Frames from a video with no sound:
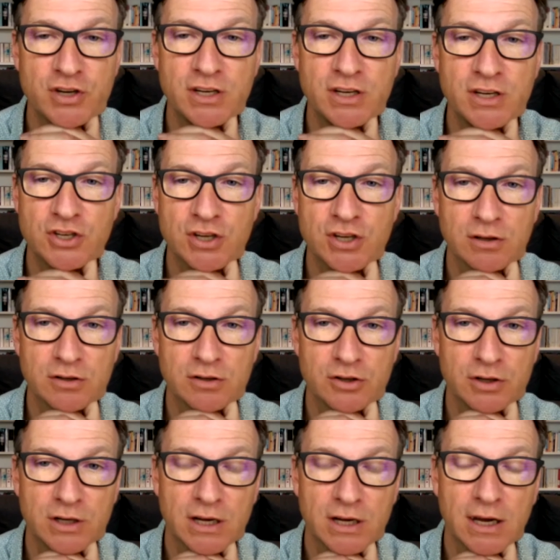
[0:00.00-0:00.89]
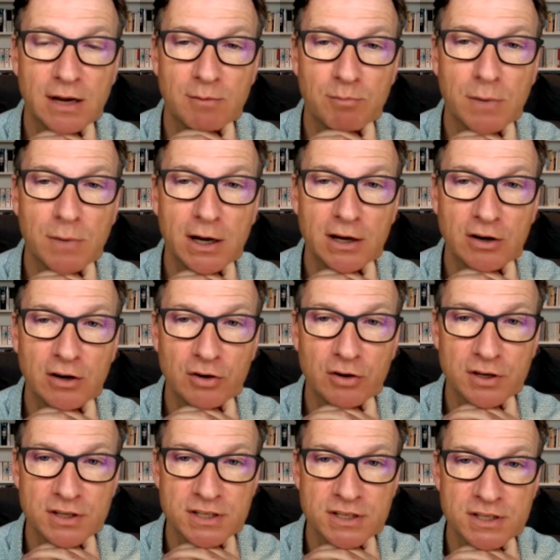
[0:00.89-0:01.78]
children and
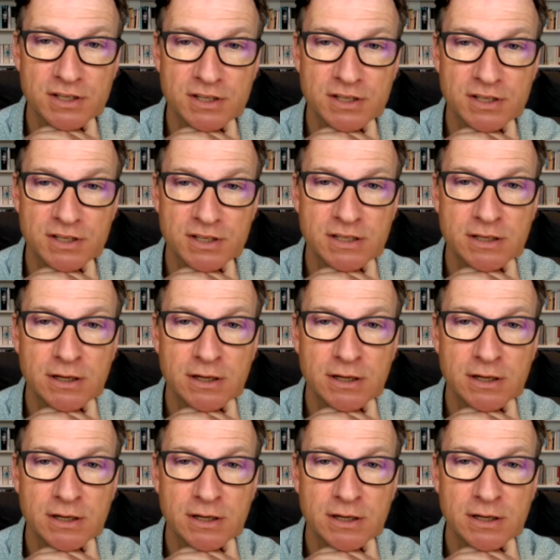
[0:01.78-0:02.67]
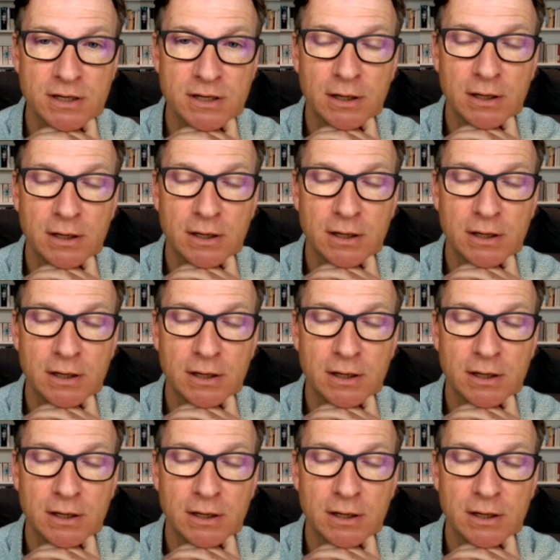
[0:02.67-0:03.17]
migrants, hand to